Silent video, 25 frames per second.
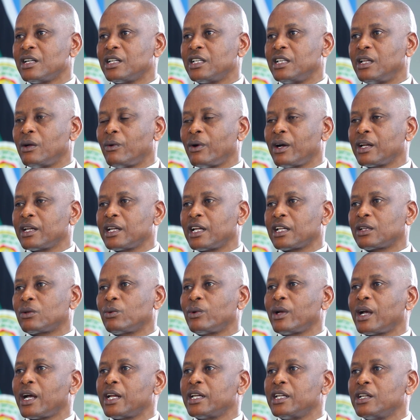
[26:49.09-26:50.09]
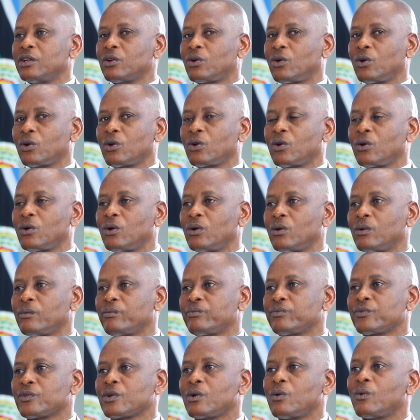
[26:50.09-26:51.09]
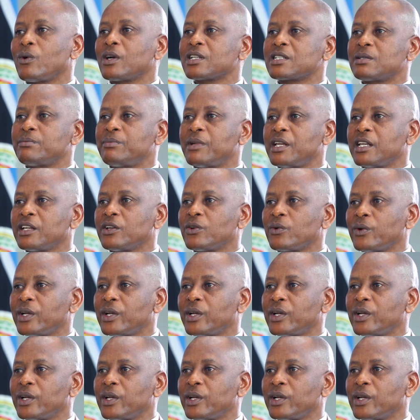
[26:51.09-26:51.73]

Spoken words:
The one that we had in Kororo was being